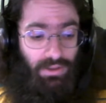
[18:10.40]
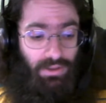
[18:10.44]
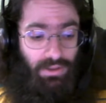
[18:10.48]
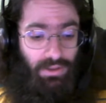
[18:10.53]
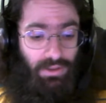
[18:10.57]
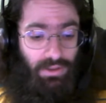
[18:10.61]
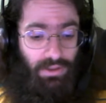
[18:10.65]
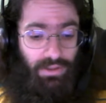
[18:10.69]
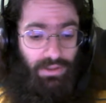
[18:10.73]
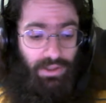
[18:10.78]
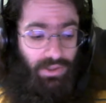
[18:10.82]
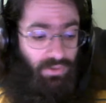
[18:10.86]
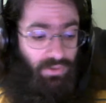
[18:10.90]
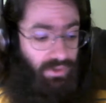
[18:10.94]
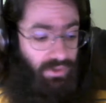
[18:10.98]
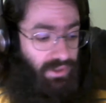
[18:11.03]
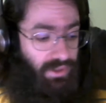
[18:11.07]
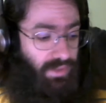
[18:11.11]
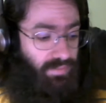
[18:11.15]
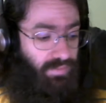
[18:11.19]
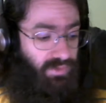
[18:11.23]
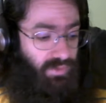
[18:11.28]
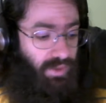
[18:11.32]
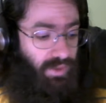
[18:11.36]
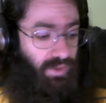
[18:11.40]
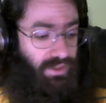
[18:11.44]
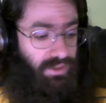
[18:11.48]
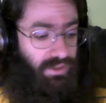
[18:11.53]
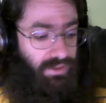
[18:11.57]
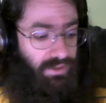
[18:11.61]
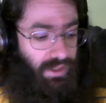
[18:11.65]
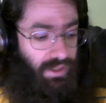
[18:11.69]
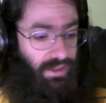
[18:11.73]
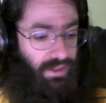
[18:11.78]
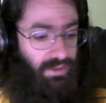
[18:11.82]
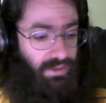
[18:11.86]
then you end up
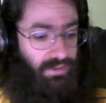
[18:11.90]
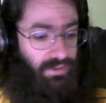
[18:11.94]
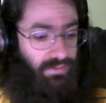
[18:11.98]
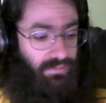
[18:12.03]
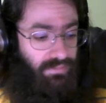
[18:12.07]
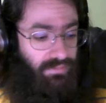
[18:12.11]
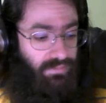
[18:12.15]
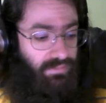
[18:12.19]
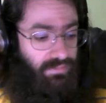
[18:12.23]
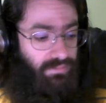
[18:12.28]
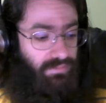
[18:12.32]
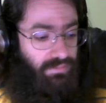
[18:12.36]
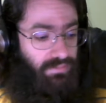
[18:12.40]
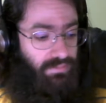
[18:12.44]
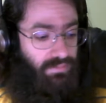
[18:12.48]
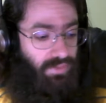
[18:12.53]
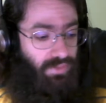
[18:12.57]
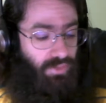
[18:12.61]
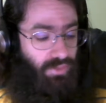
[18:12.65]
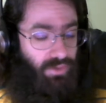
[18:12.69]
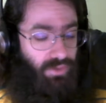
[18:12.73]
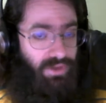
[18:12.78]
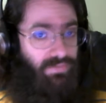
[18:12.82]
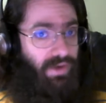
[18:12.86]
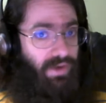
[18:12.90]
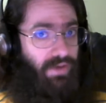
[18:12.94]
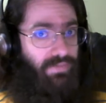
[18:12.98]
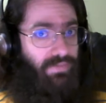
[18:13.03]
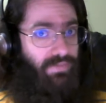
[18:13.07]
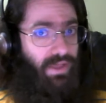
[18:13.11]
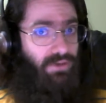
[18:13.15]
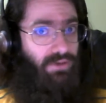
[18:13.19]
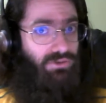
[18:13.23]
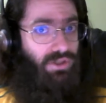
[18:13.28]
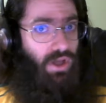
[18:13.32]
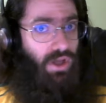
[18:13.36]
spending like $3,000 to
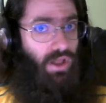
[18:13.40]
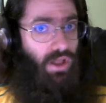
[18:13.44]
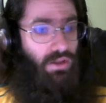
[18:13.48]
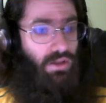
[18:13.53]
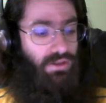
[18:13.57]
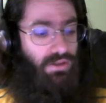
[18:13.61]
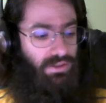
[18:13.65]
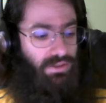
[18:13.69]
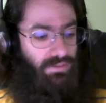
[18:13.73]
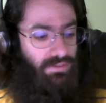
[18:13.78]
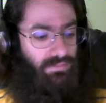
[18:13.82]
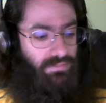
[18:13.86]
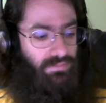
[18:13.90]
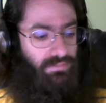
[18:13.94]
$5,000